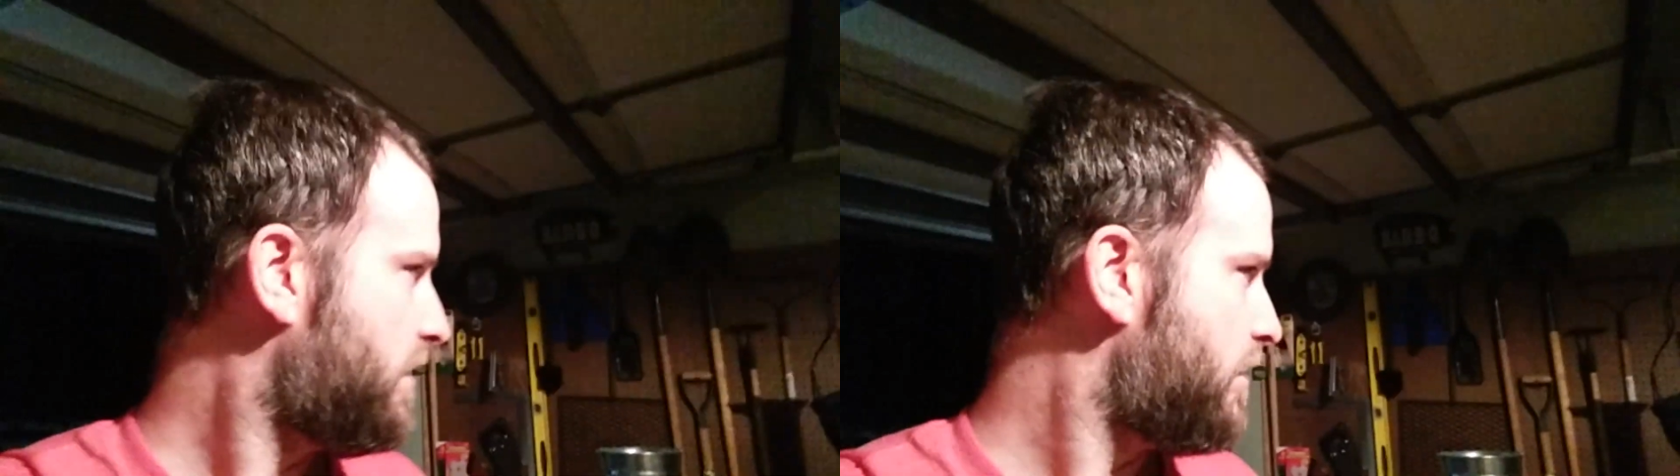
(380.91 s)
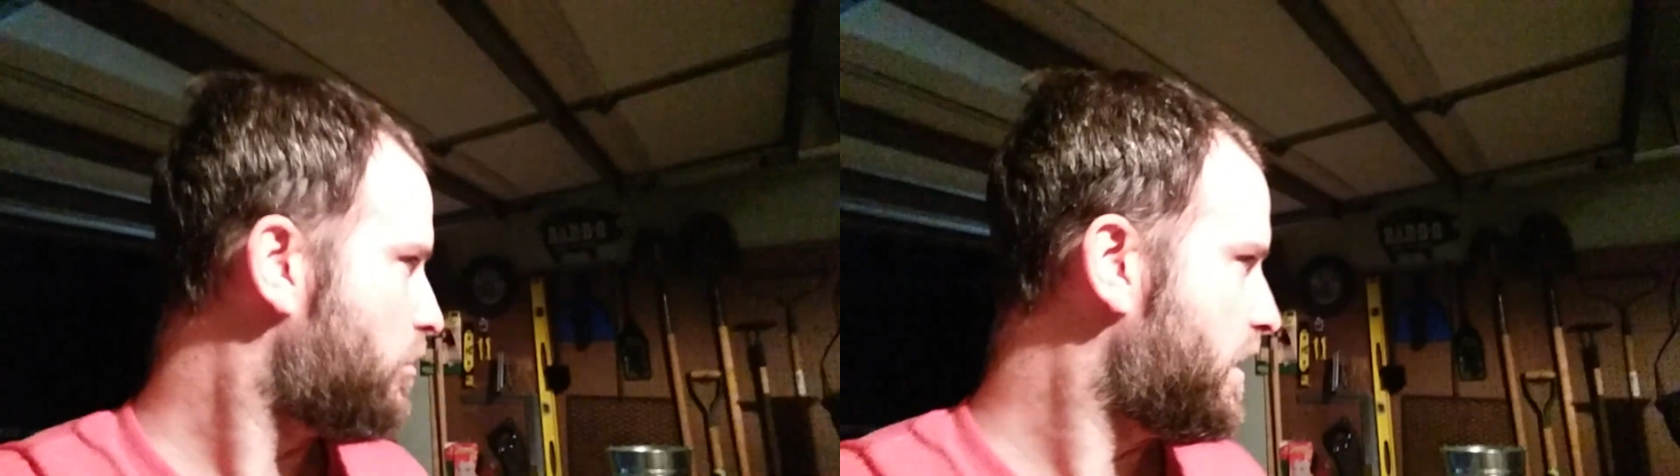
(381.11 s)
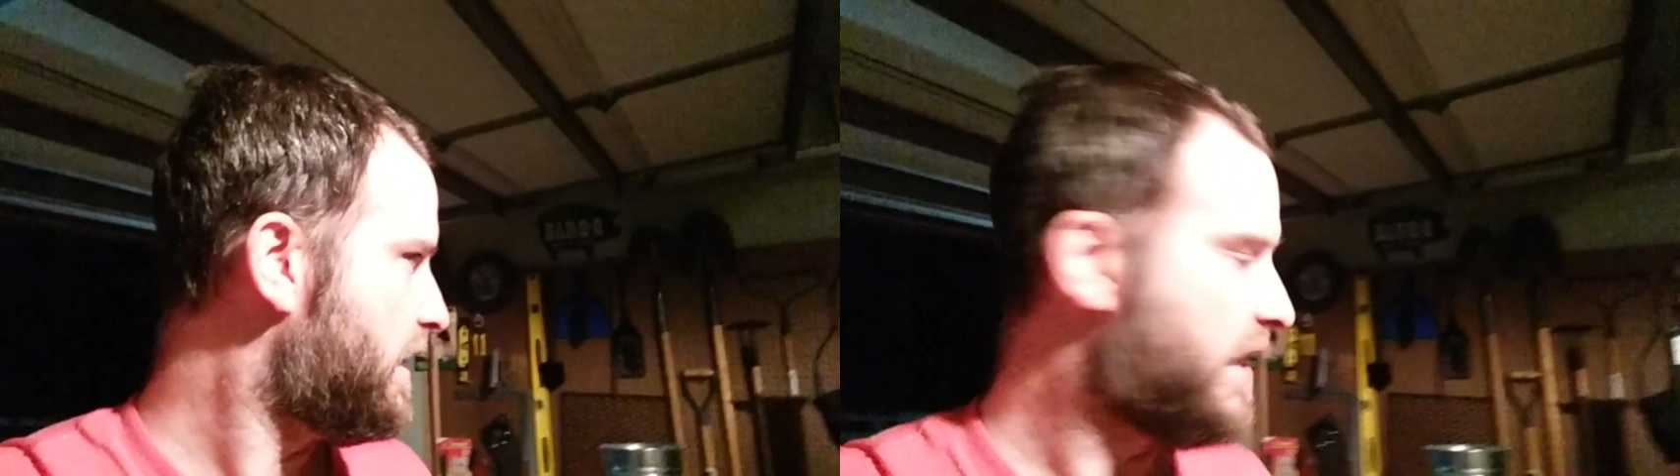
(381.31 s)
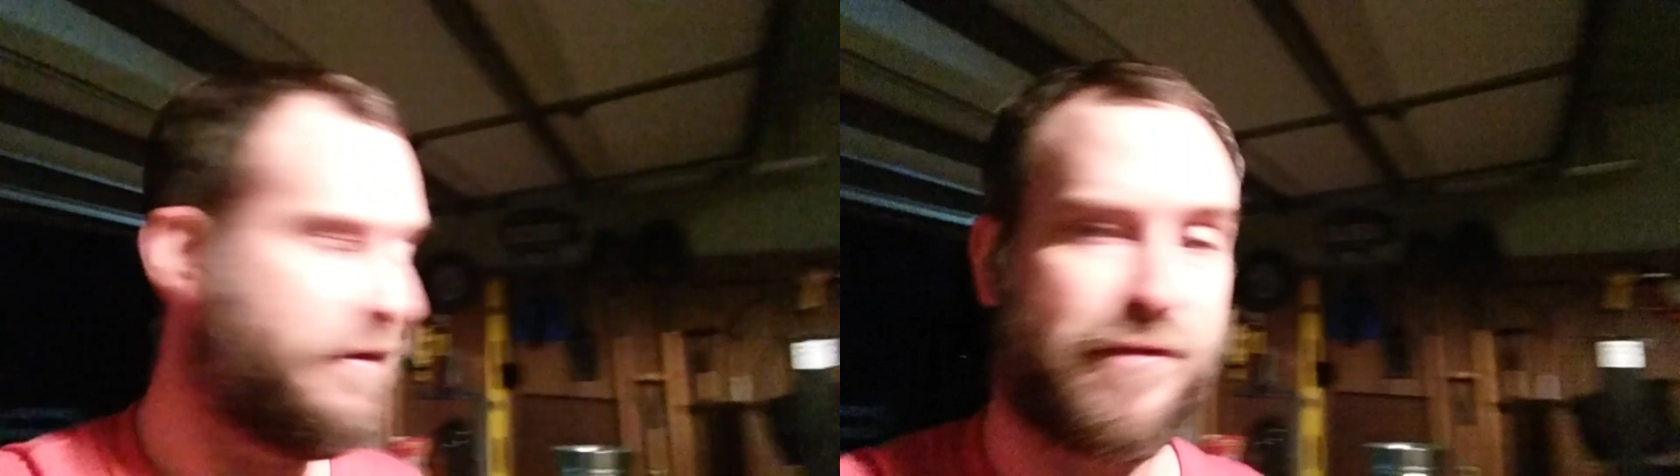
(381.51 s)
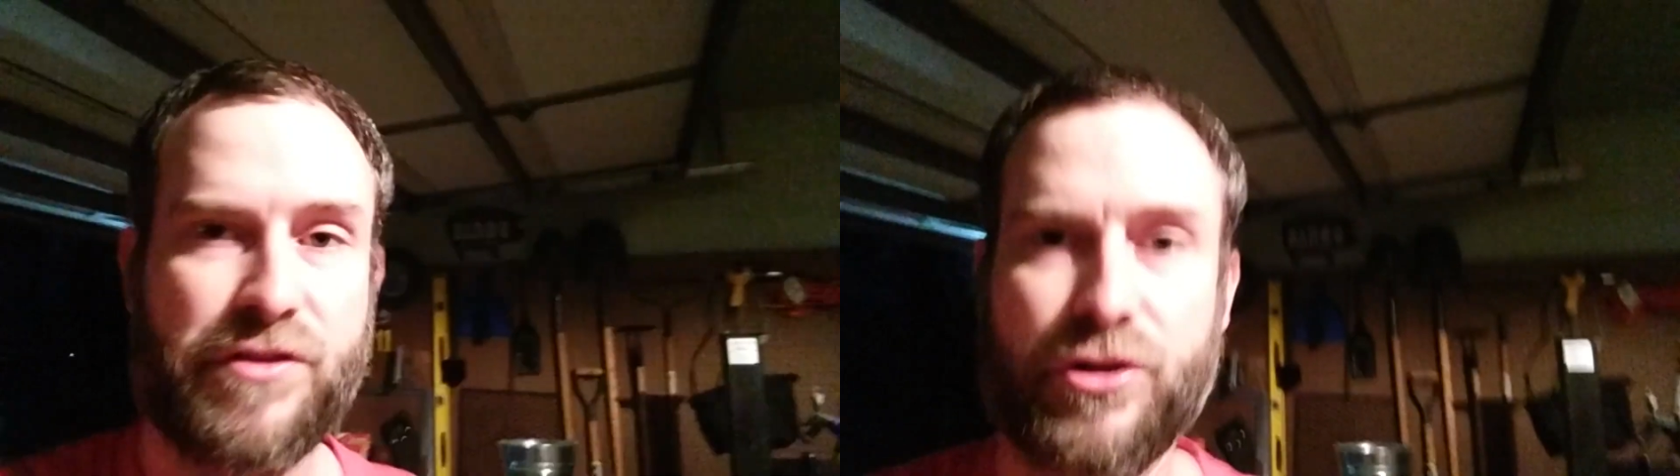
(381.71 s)
literally
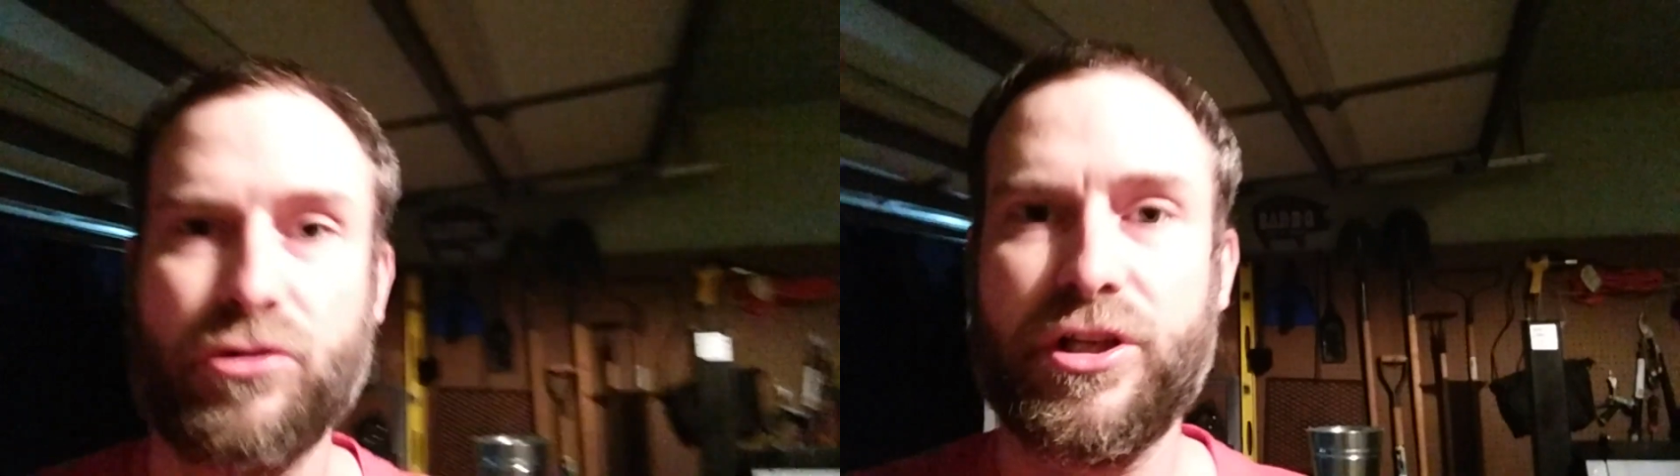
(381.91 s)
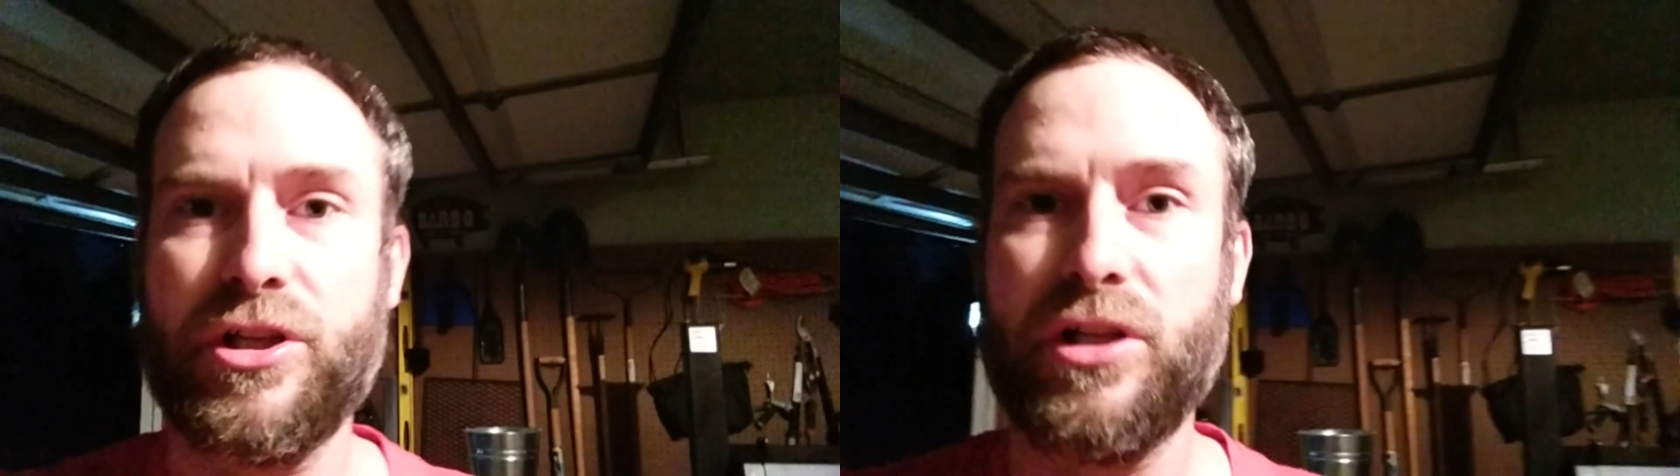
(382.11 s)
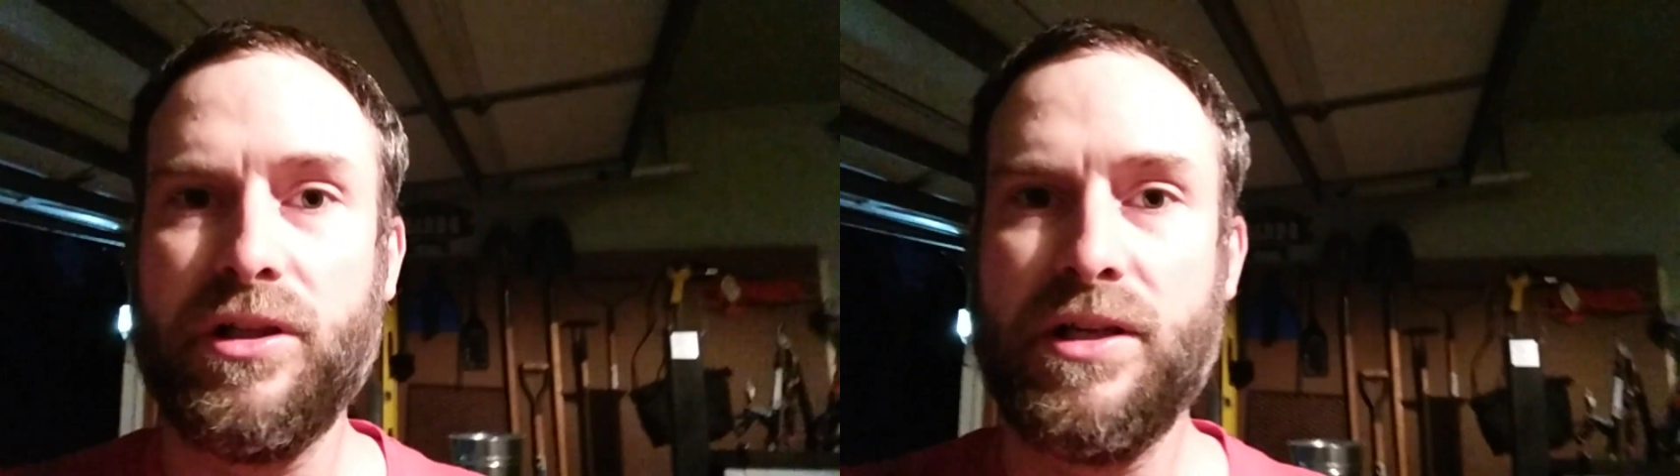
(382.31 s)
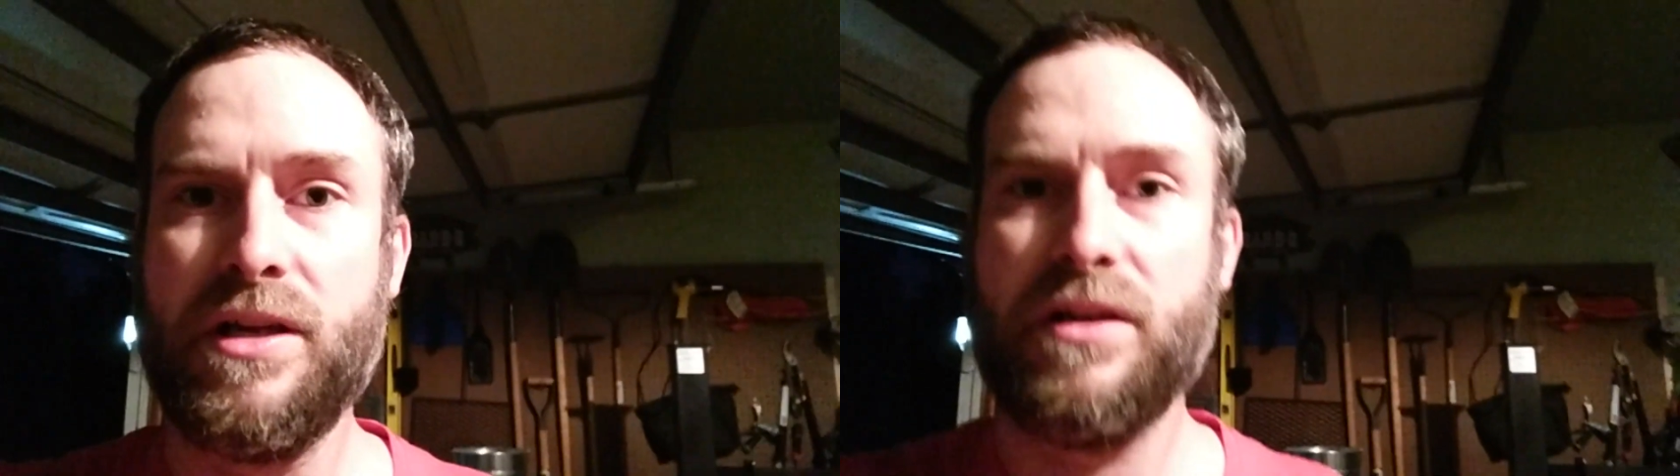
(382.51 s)
lift the grill